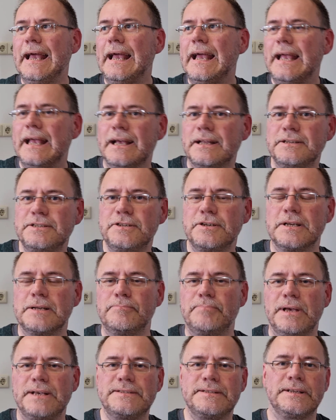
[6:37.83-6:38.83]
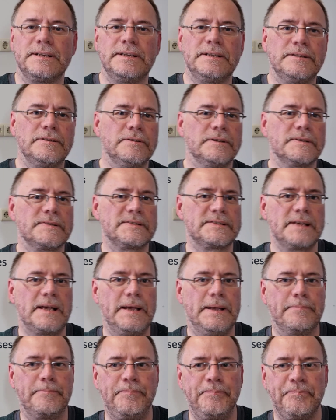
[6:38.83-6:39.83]
And you can basically do the
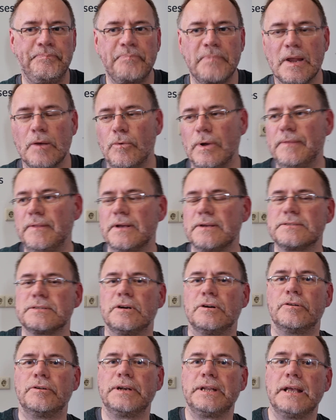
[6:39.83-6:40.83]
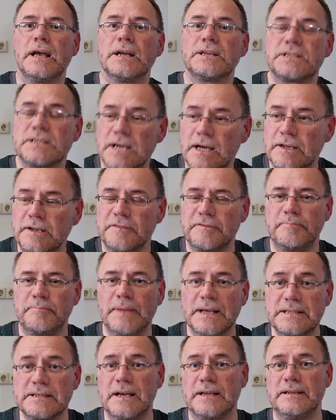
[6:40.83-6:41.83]
same when there's already a ton of
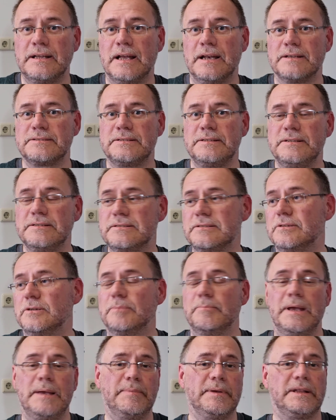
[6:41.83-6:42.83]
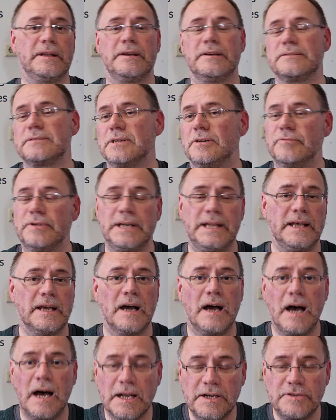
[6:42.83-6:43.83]
meta-analyses. You know, maybe there is already
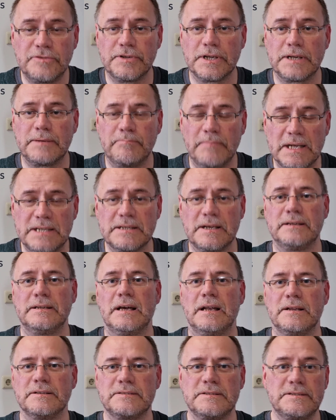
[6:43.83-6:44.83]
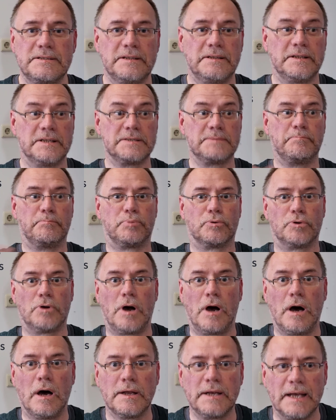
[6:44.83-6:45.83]
a hundred meta-analyses in this
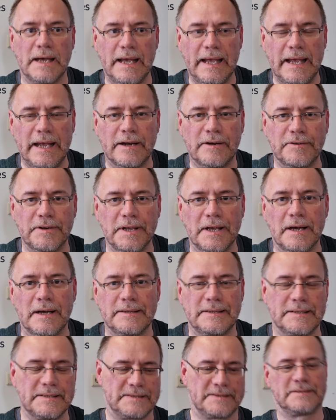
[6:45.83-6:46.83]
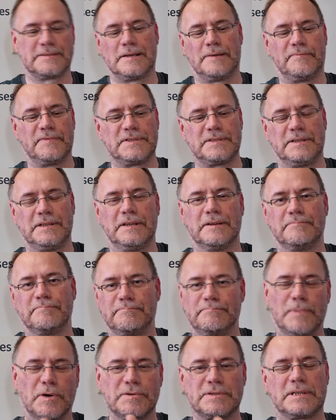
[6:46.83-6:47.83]
broader area. This is obviously
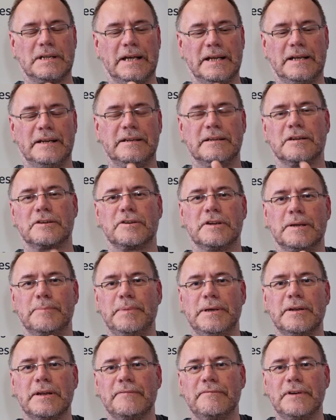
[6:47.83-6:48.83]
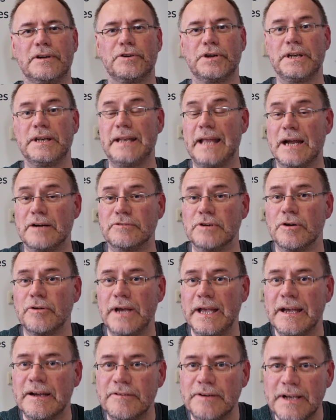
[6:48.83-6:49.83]
most likely not going to be in a very narrow
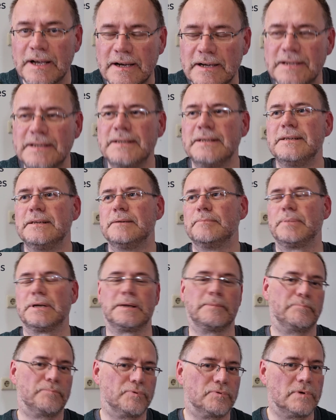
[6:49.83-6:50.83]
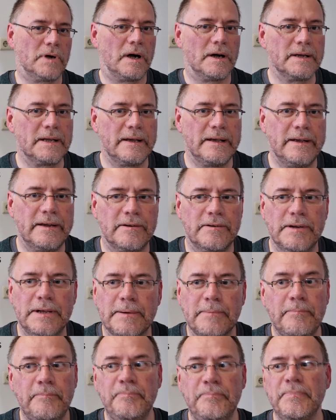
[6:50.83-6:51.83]
area, but a broader
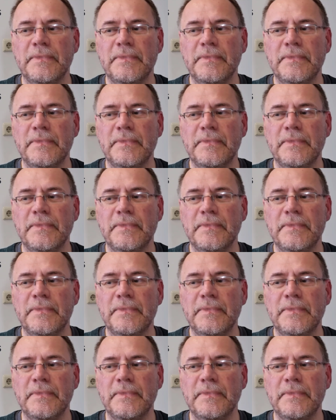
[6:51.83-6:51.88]
area.